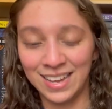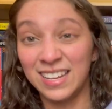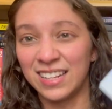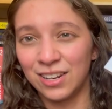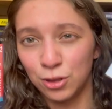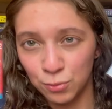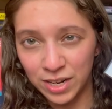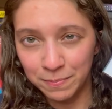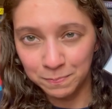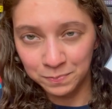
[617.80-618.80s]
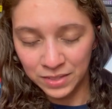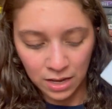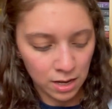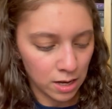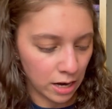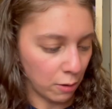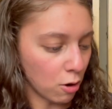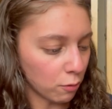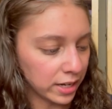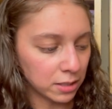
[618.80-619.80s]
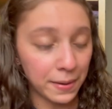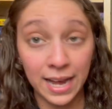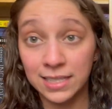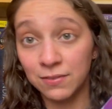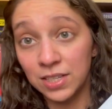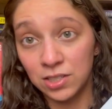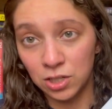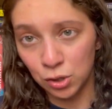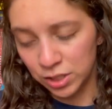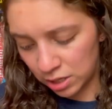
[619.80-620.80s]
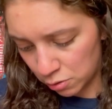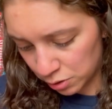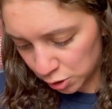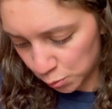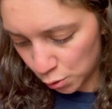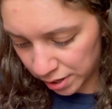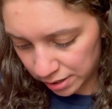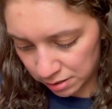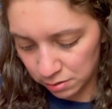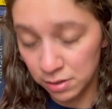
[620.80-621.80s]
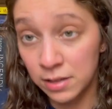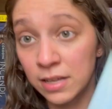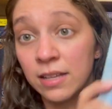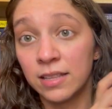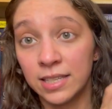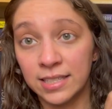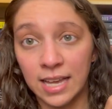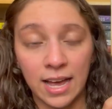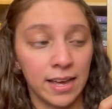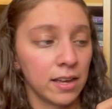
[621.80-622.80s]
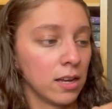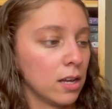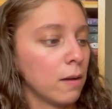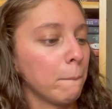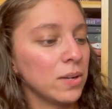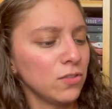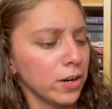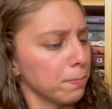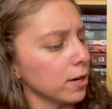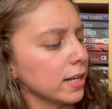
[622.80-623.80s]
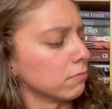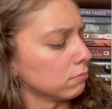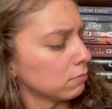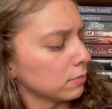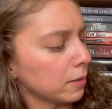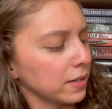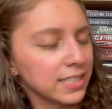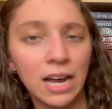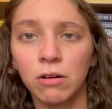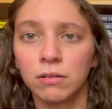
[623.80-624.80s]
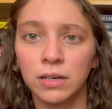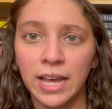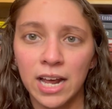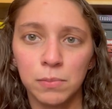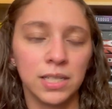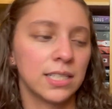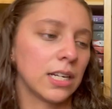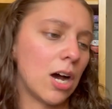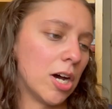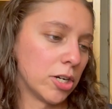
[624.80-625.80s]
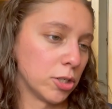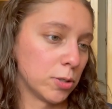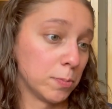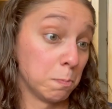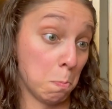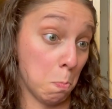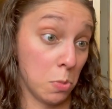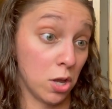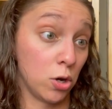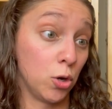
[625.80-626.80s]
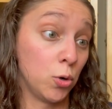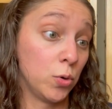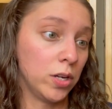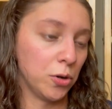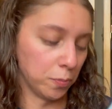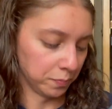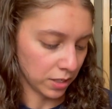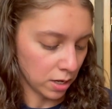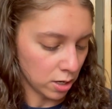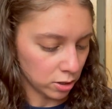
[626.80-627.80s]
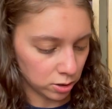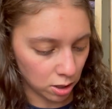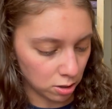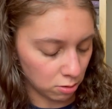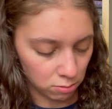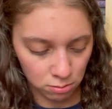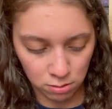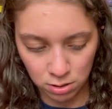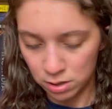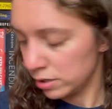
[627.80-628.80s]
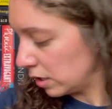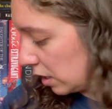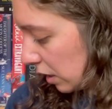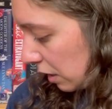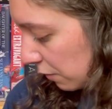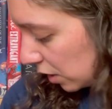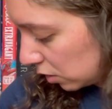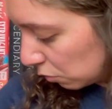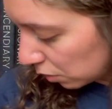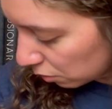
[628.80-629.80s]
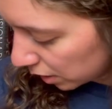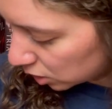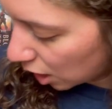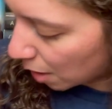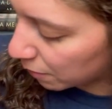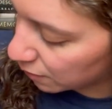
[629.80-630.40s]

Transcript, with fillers: and then three. And I won't read the backs of these two because I don't want to spoil this guy. But it's very pretty. I'm like down. Cannibalistic otters. Who knew? So, Evie doing a great job of